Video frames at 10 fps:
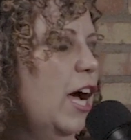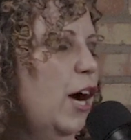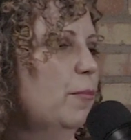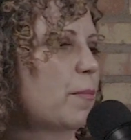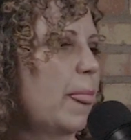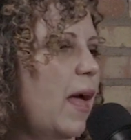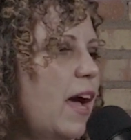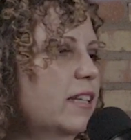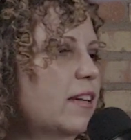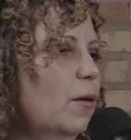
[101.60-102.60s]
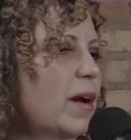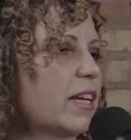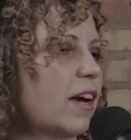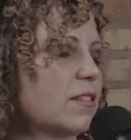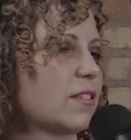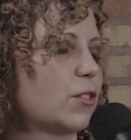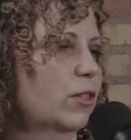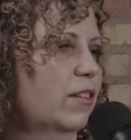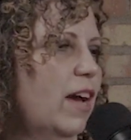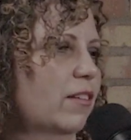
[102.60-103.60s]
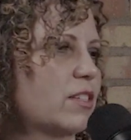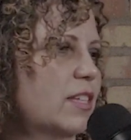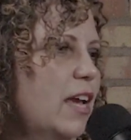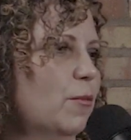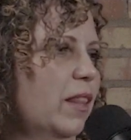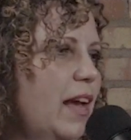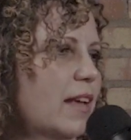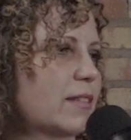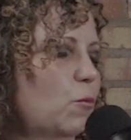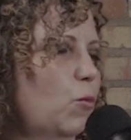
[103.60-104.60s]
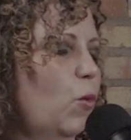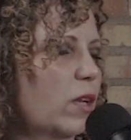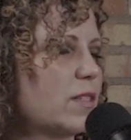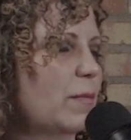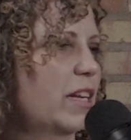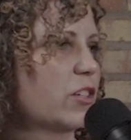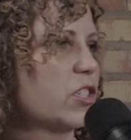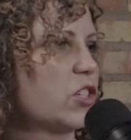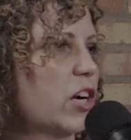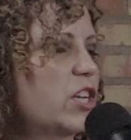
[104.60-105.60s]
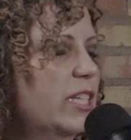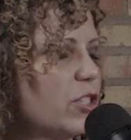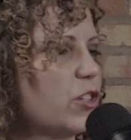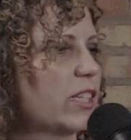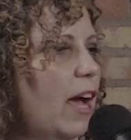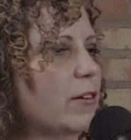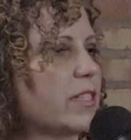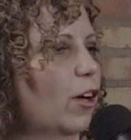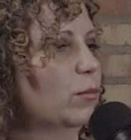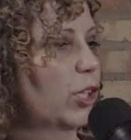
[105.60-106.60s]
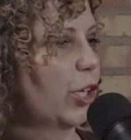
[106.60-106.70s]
I tell my cousins who live out of state, when they ask what's in my district, I always tell them